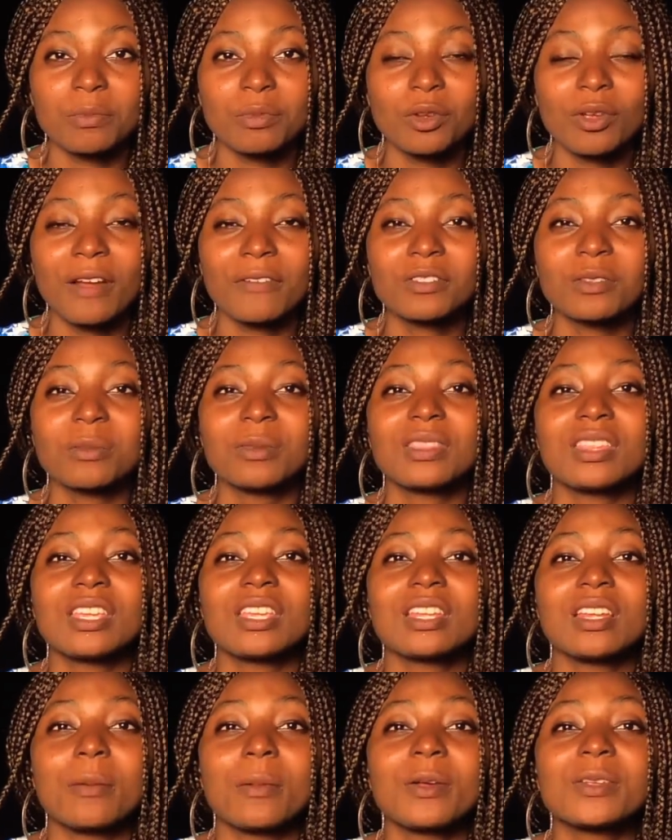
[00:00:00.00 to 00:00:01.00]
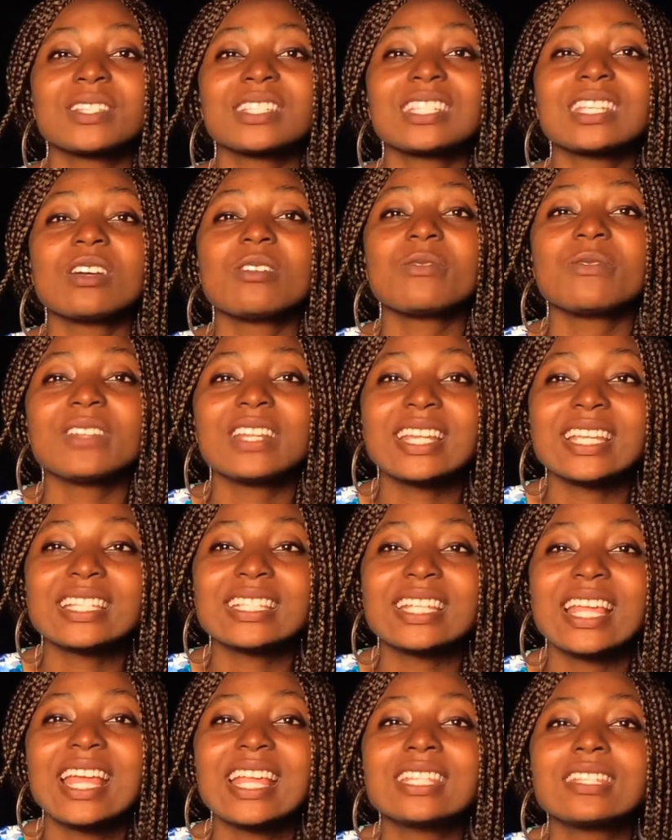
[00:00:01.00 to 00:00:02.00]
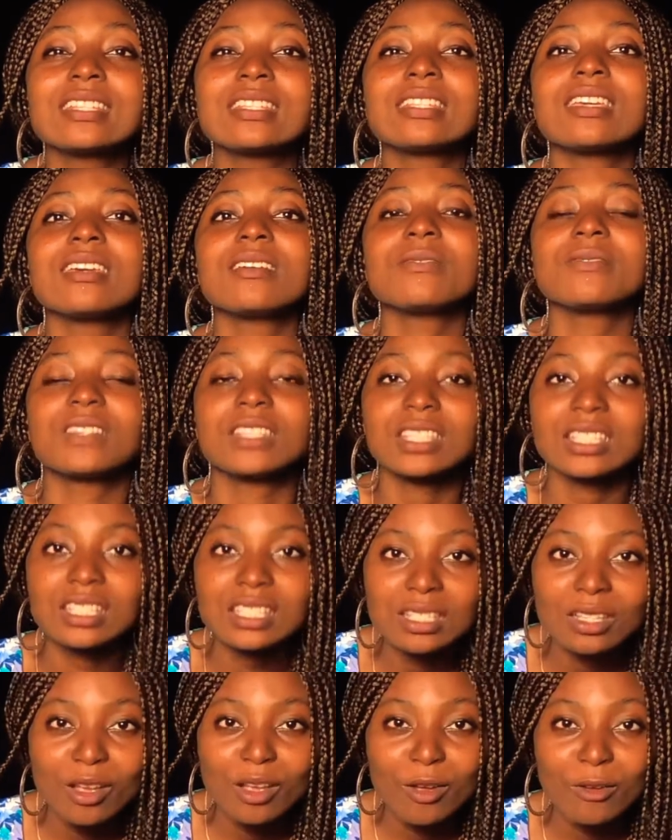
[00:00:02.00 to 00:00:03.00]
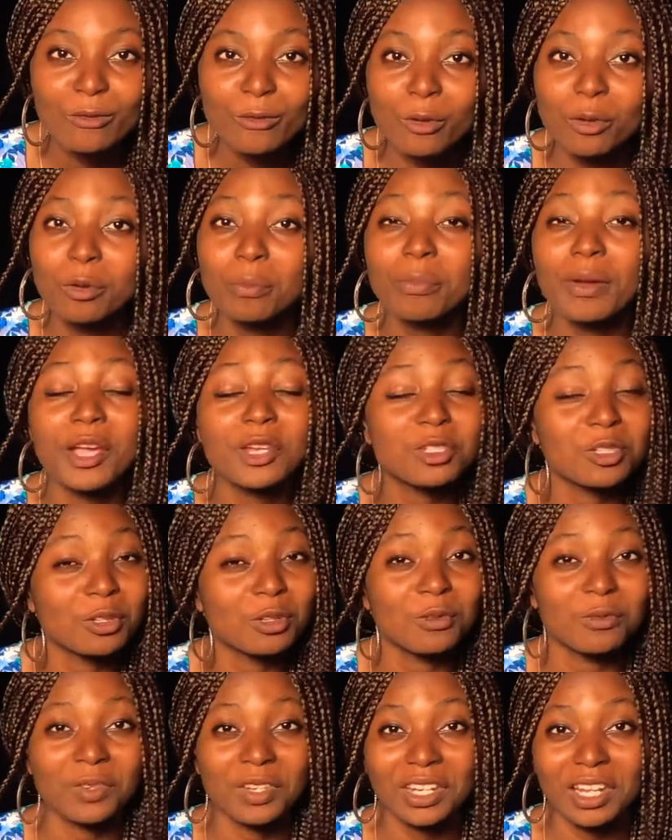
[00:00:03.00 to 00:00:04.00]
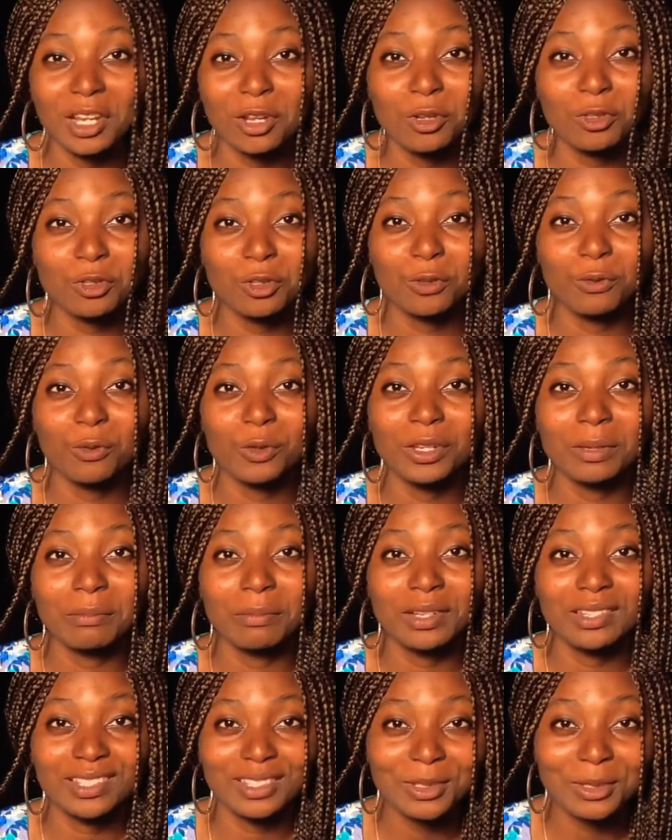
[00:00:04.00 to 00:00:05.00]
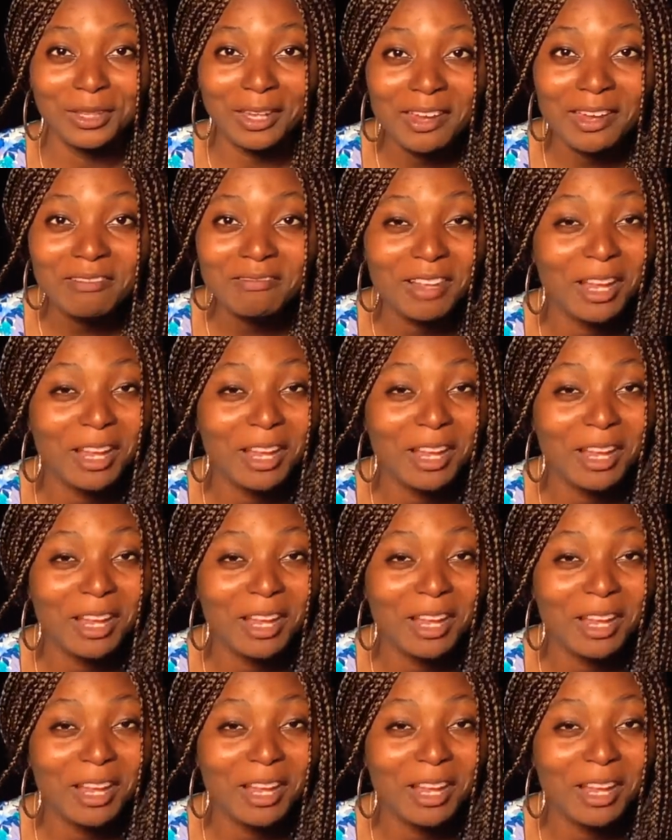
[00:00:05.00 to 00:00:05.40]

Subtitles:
you have to be thinking about selfless service for the passion of it and not just for the money, okay?